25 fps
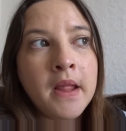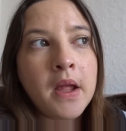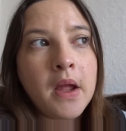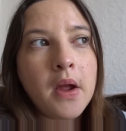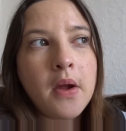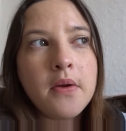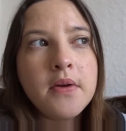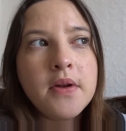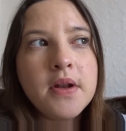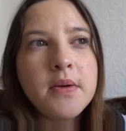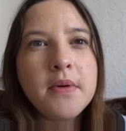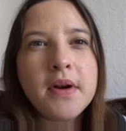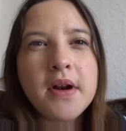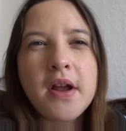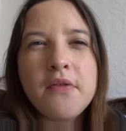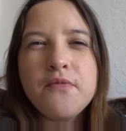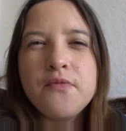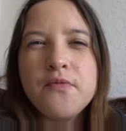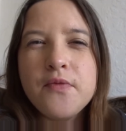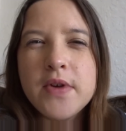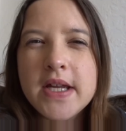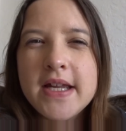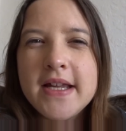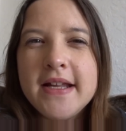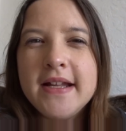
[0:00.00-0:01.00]
Only when I
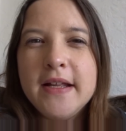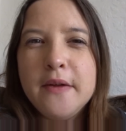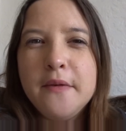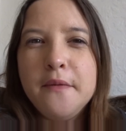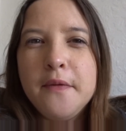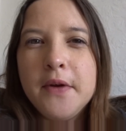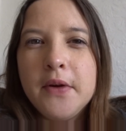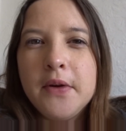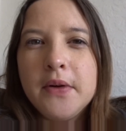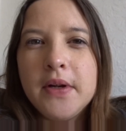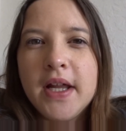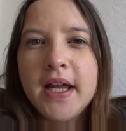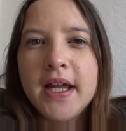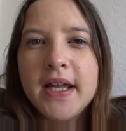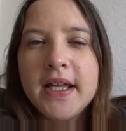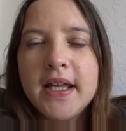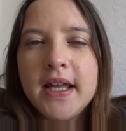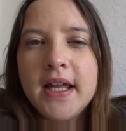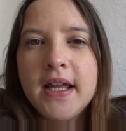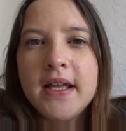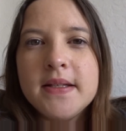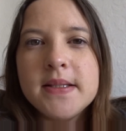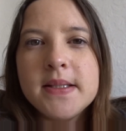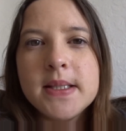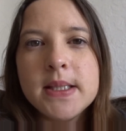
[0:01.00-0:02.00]
really feel like
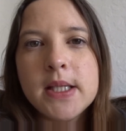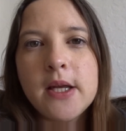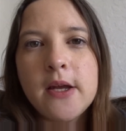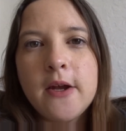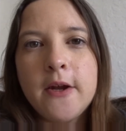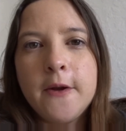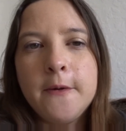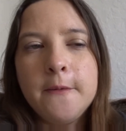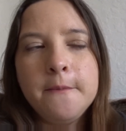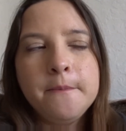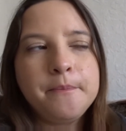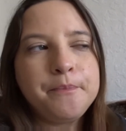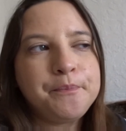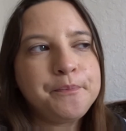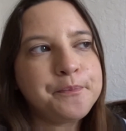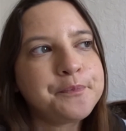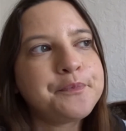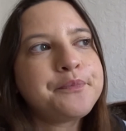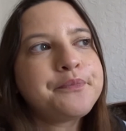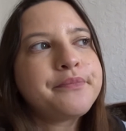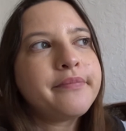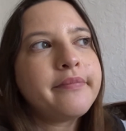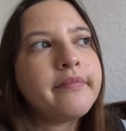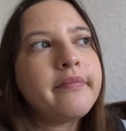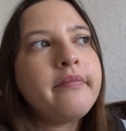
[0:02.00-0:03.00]
it. So
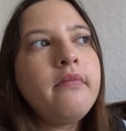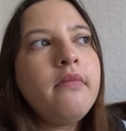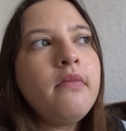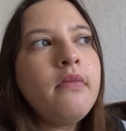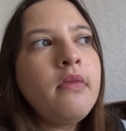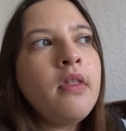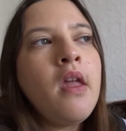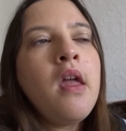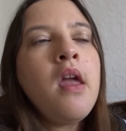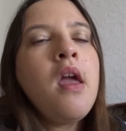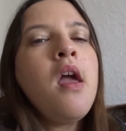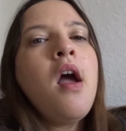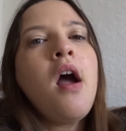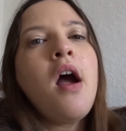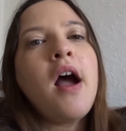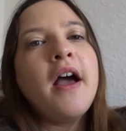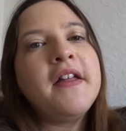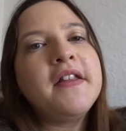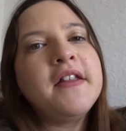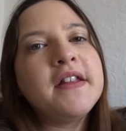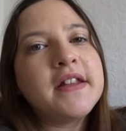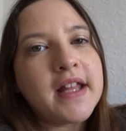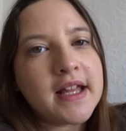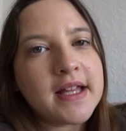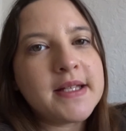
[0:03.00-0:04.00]
I
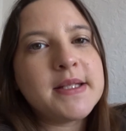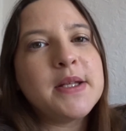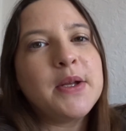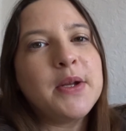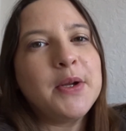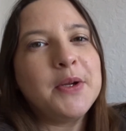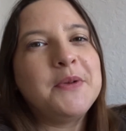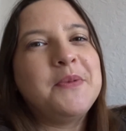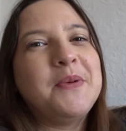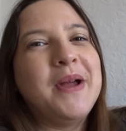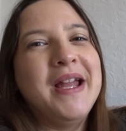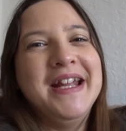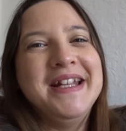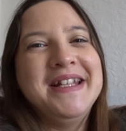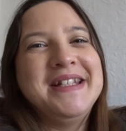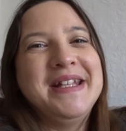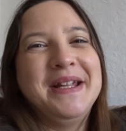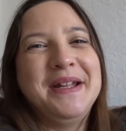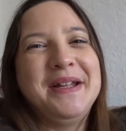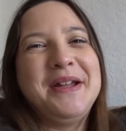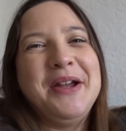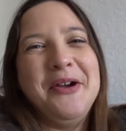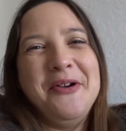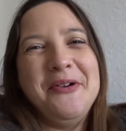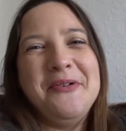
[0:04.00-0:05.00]
think that's a good way
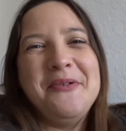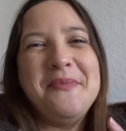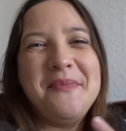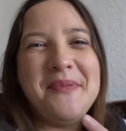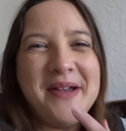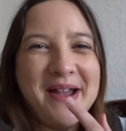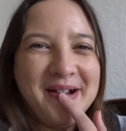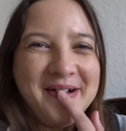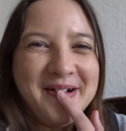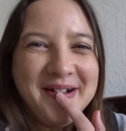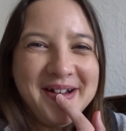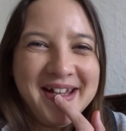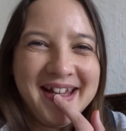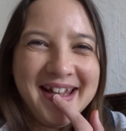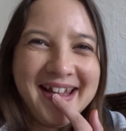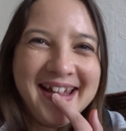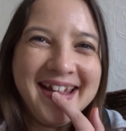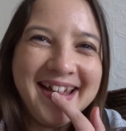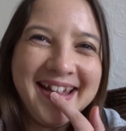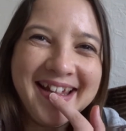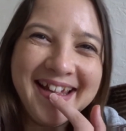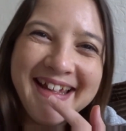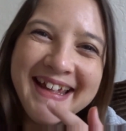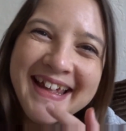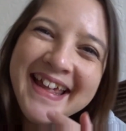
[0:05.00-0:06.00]
to go about
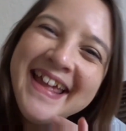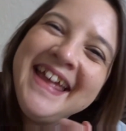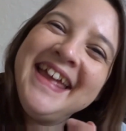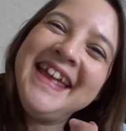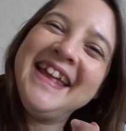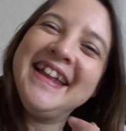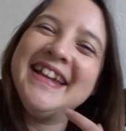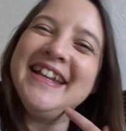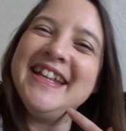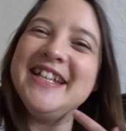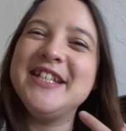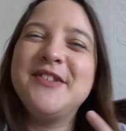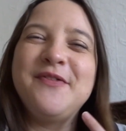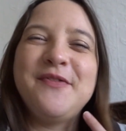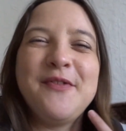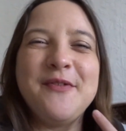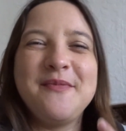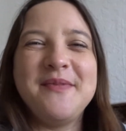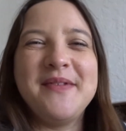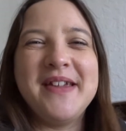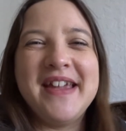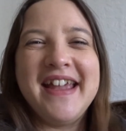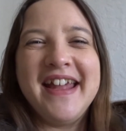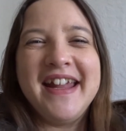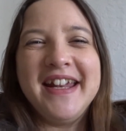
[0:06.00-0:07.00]
it. At least for
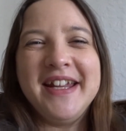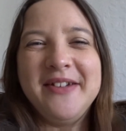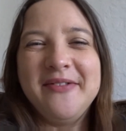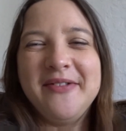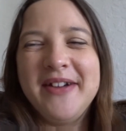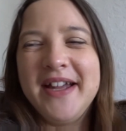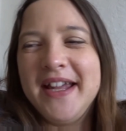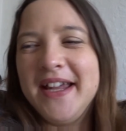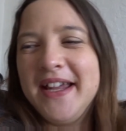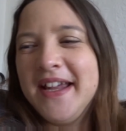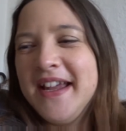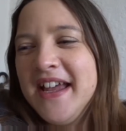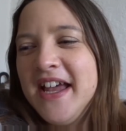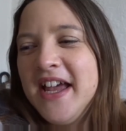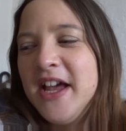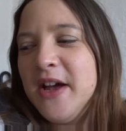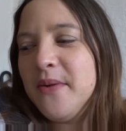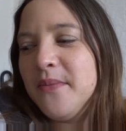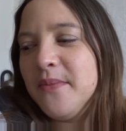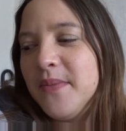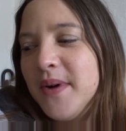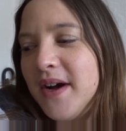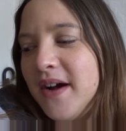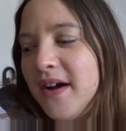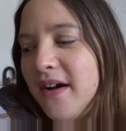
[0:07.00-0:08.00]
me anyway.
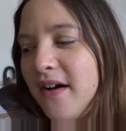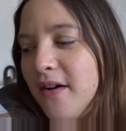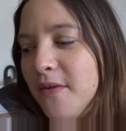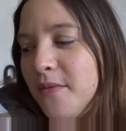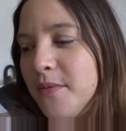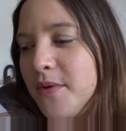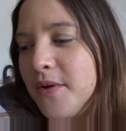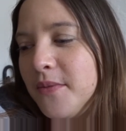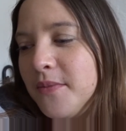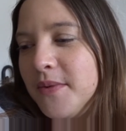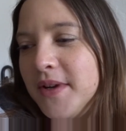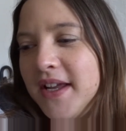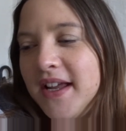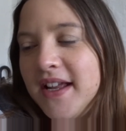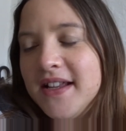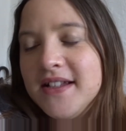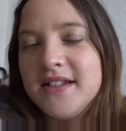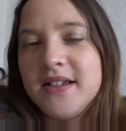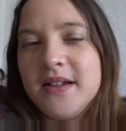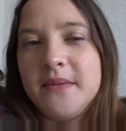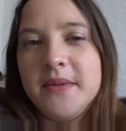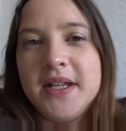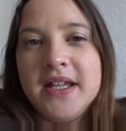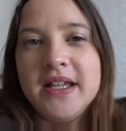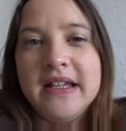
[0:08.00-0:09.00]
But I'll probably end
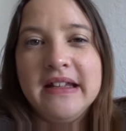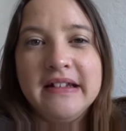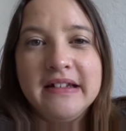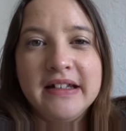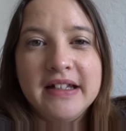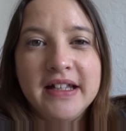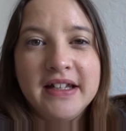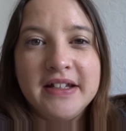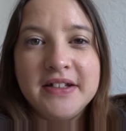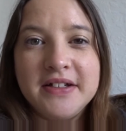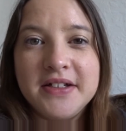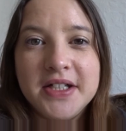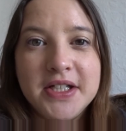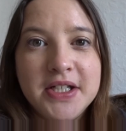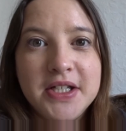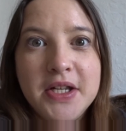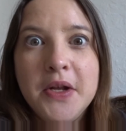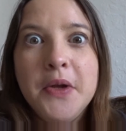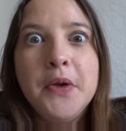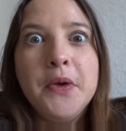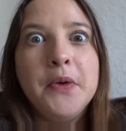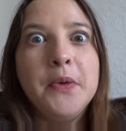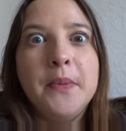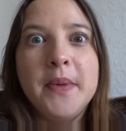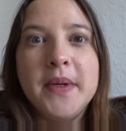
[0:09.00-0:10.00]
up eating like
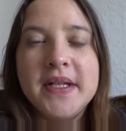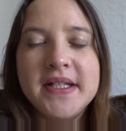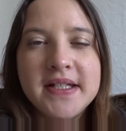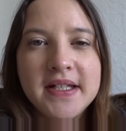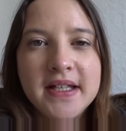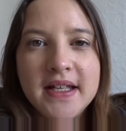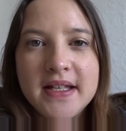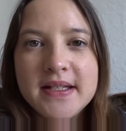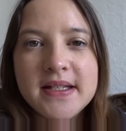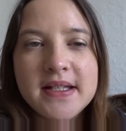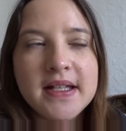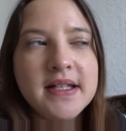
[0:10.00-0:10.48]
2 biscuits.